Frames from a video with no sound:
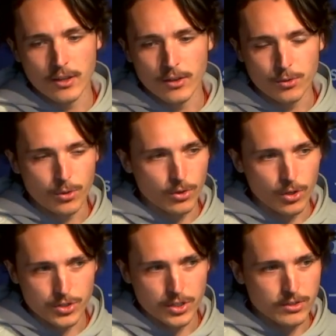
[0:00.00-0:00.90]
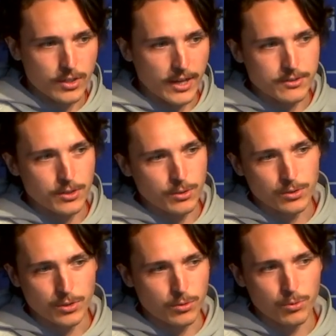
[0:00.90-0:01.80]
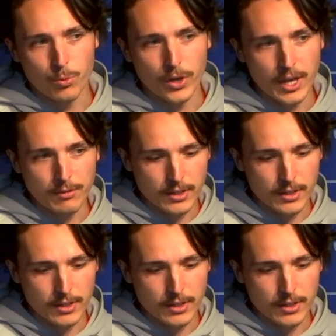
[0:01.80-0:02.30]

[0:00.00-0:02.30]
certain logic is executed whenever